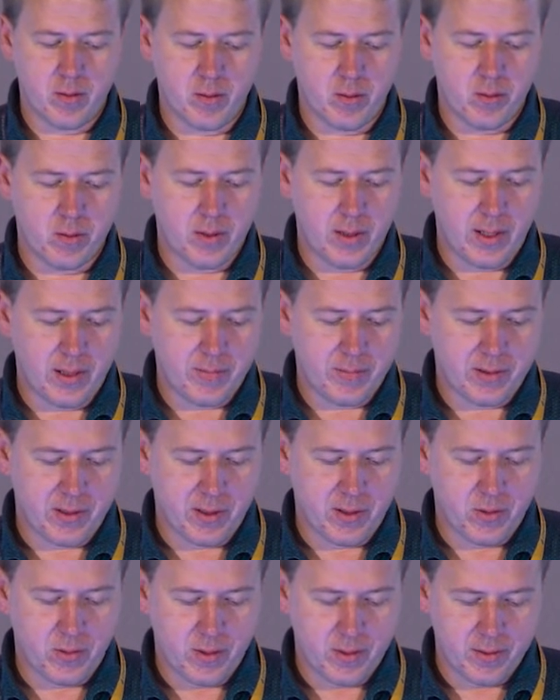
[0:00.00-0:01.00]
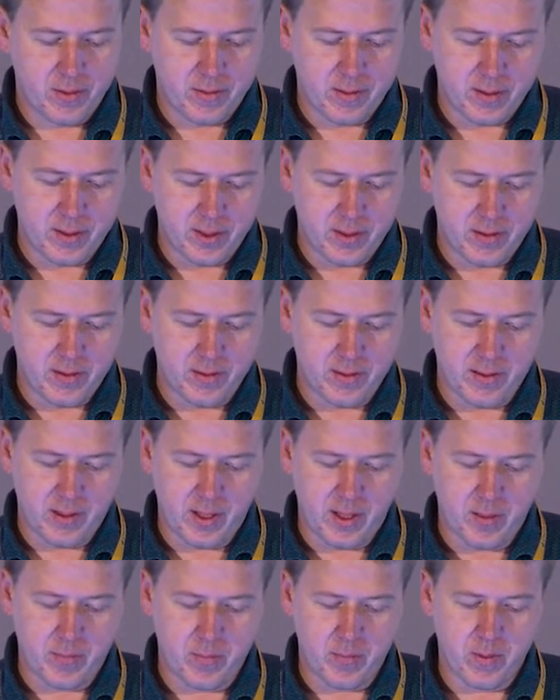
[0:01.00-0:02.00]
On the left side, you can see the
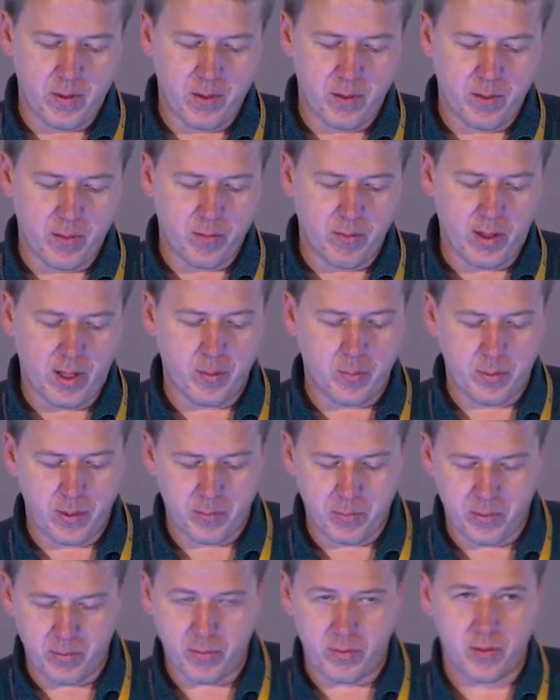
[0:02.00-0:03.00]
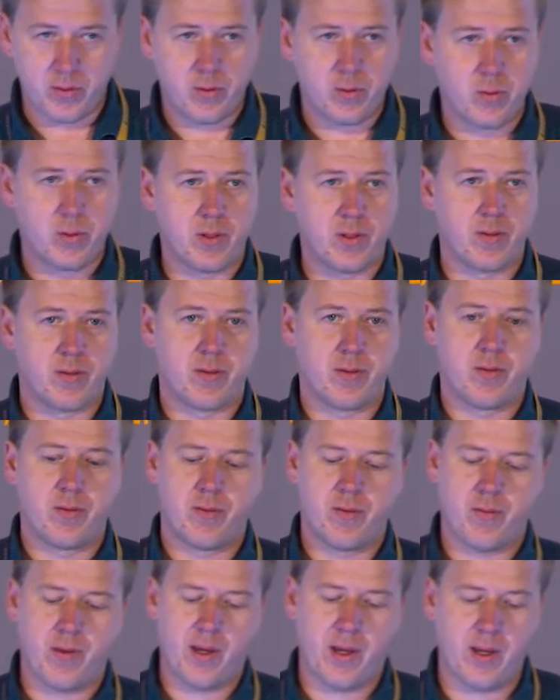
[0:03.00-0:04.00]
same white paper for
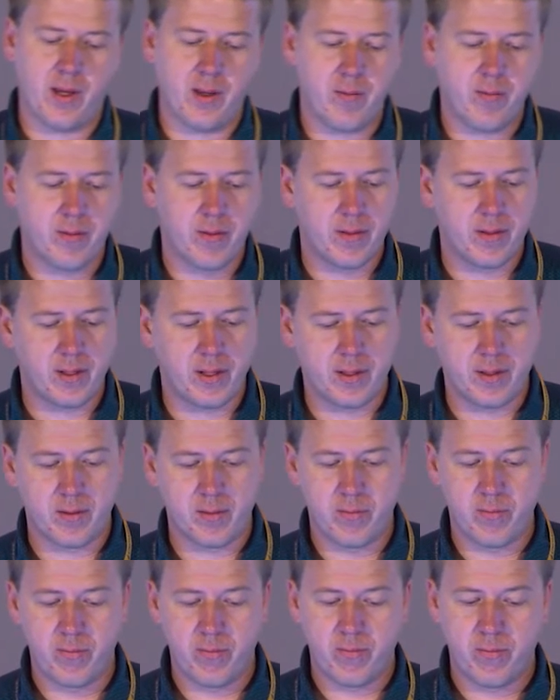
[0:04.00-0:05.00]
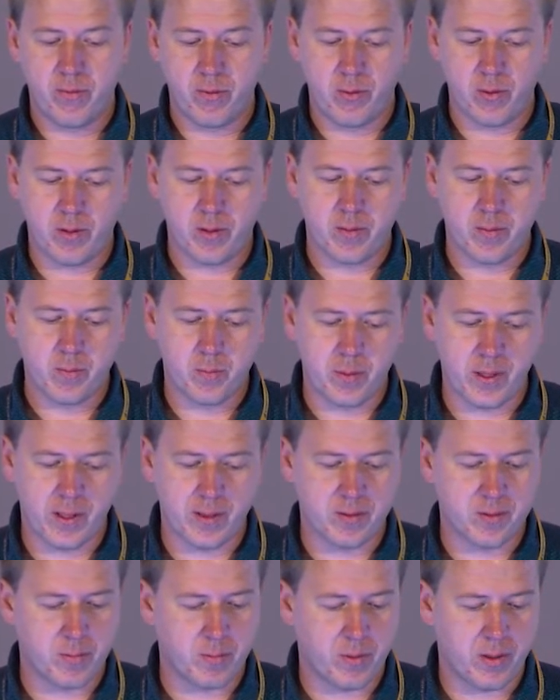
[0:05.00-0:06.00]
2005. Then the fourth
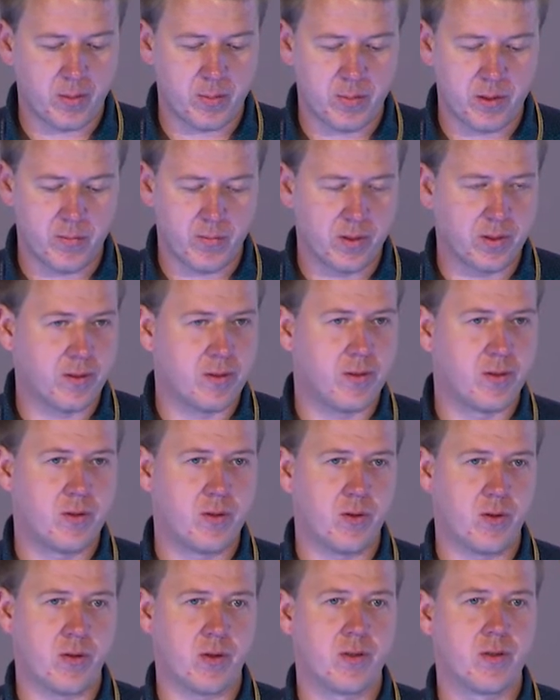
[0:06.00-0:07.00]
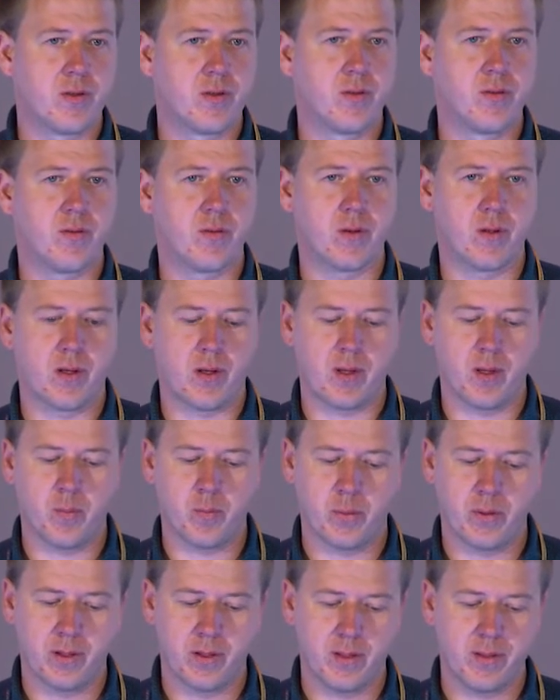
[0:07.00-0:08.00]
biggest problem was the search for the
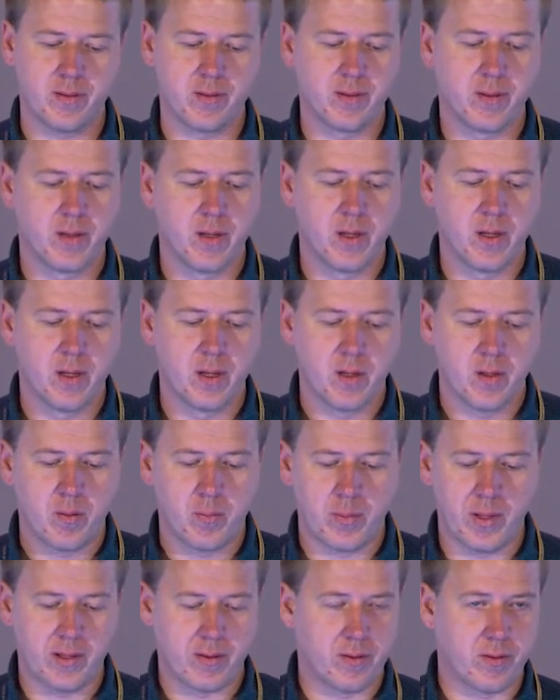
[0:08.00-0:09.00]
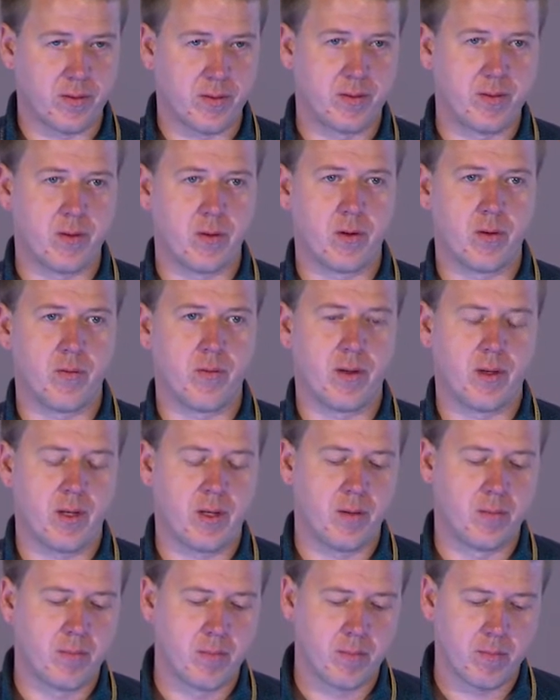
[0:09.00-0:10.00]
companies, based on a
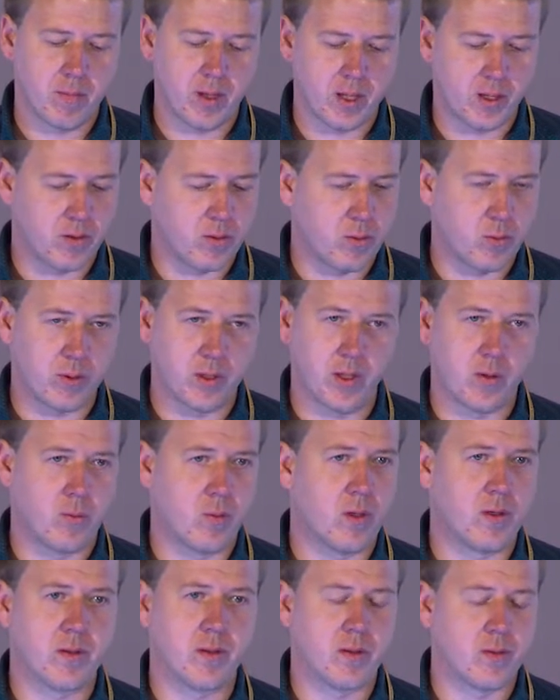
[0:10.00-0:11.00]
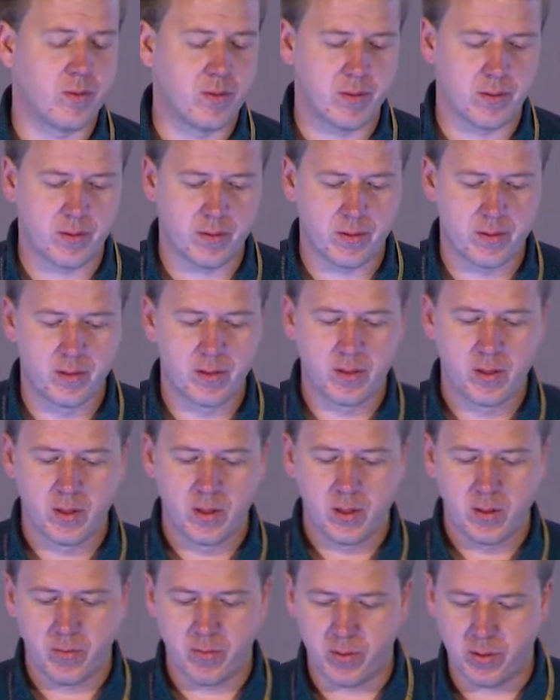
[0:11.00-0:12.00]
survey including 1,000
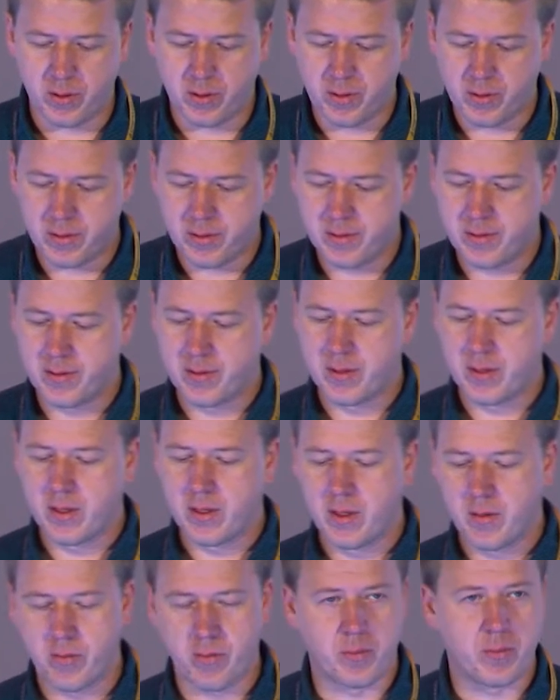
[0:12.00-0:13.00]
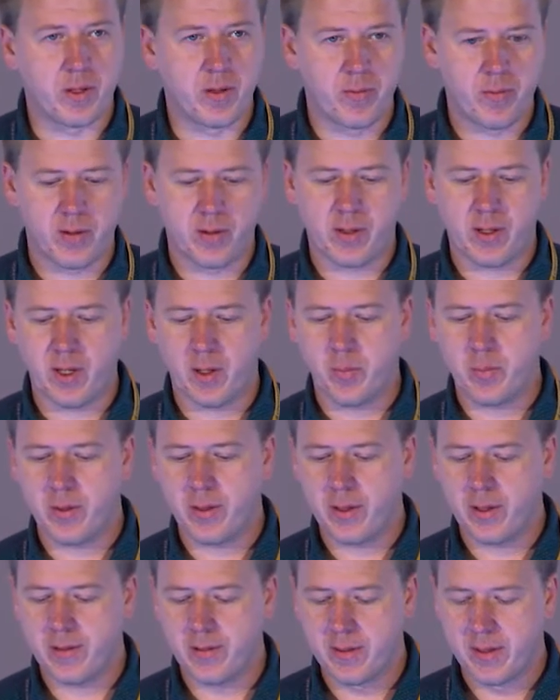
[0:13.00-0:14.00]
workers from different
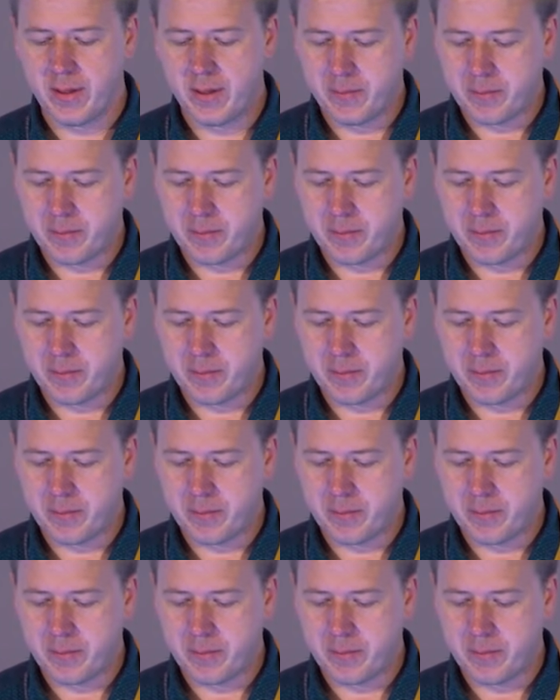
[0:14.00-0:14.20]
companies.